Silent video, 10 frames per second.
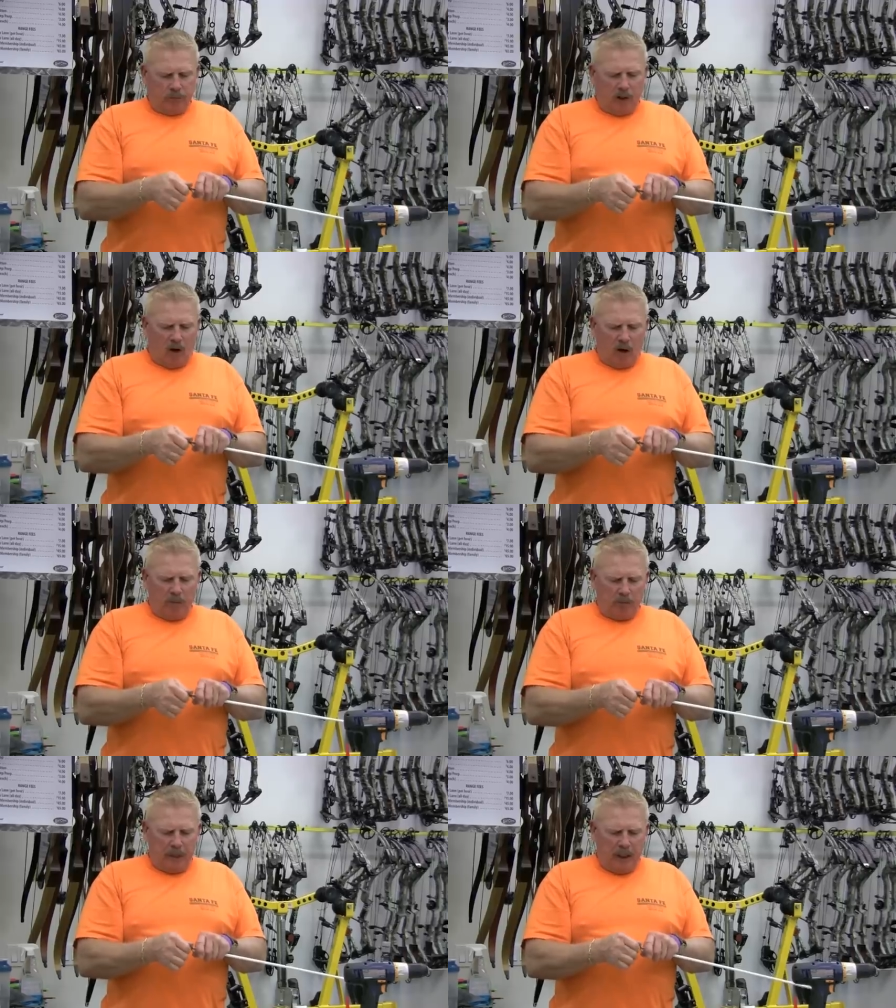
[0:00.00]

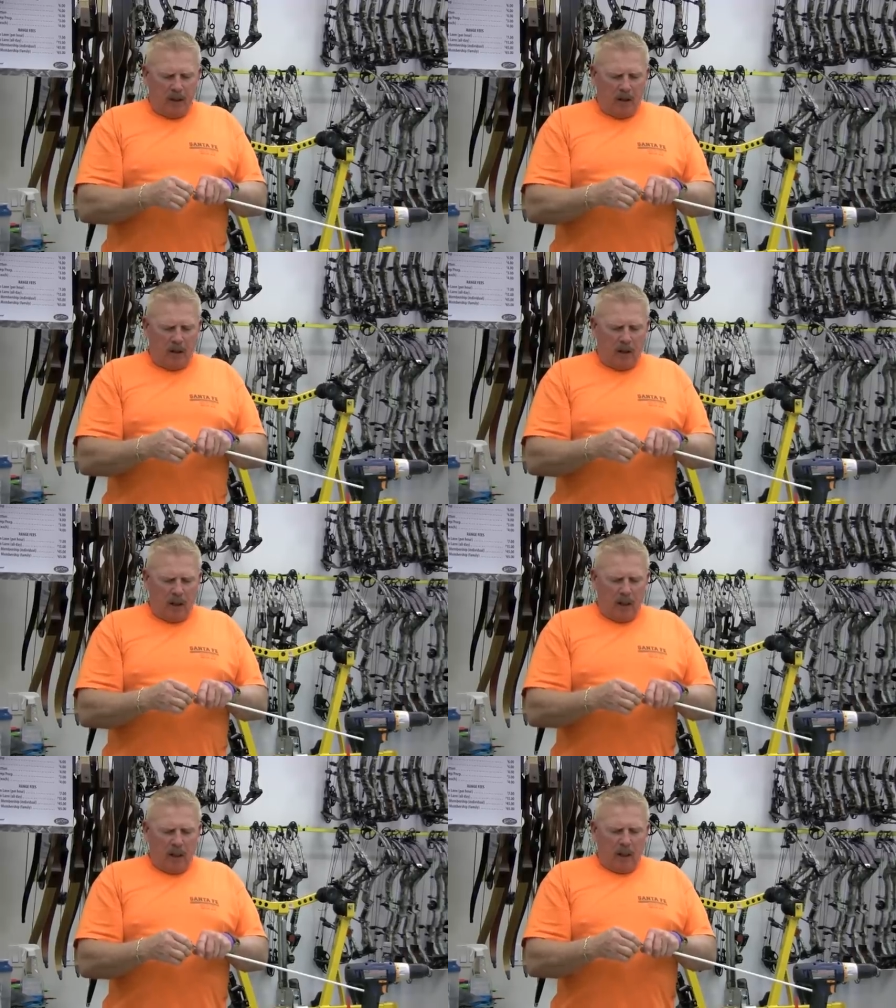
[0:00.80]
carp, big
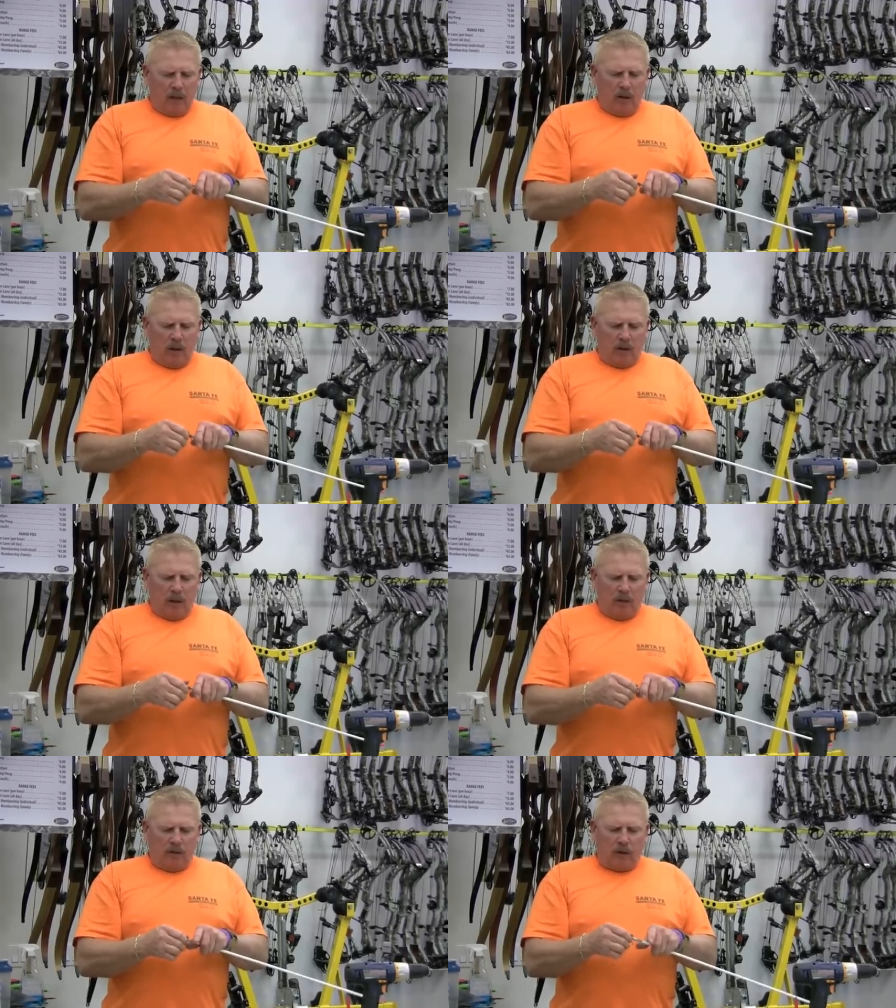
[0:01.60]
gar, you can
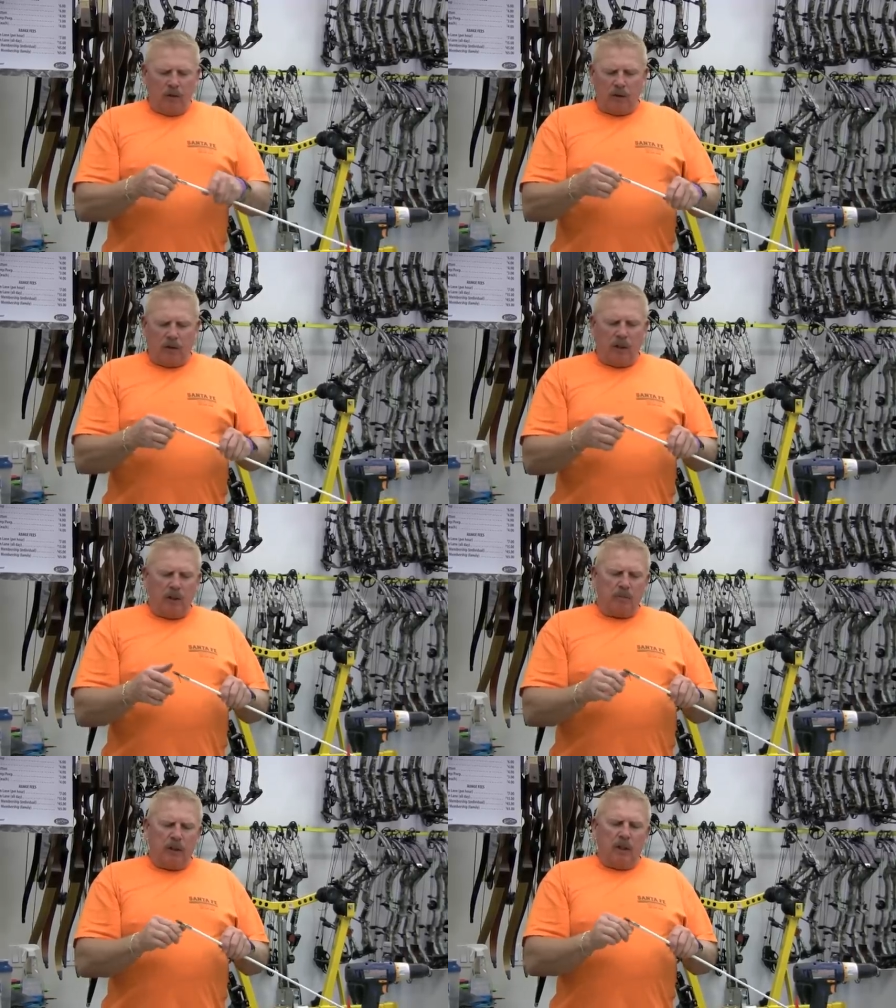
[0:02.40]
unscrew the
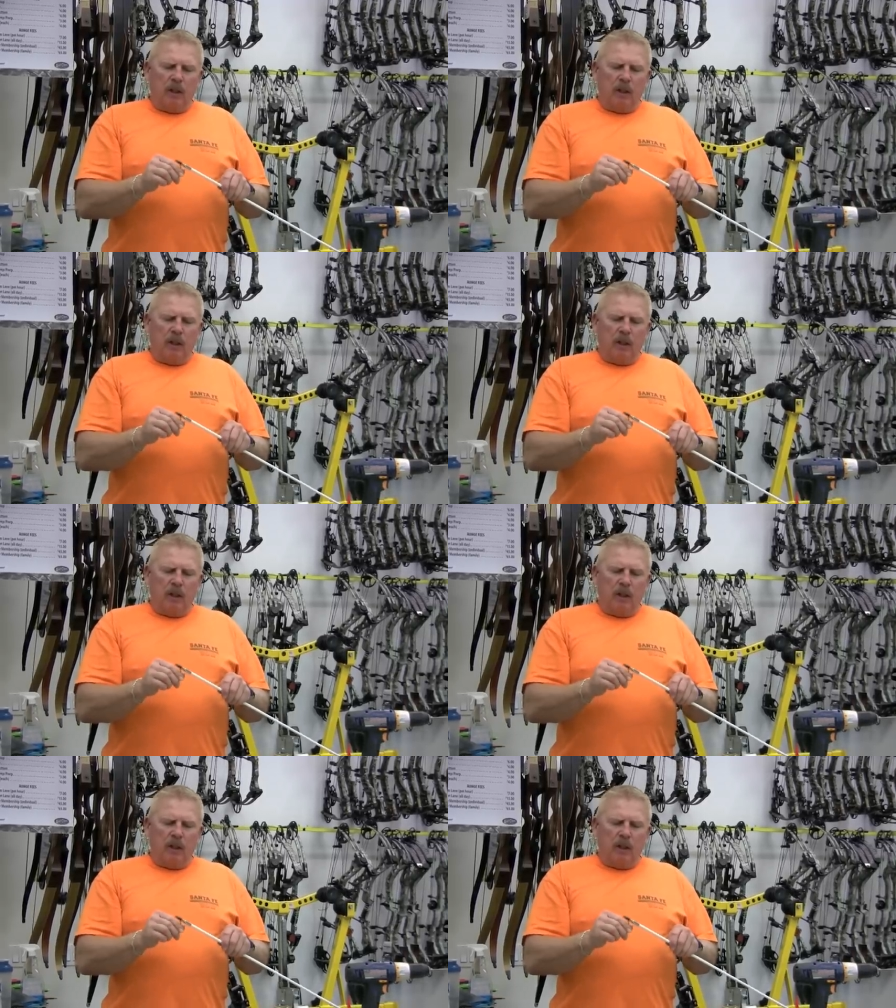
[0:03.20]
tip,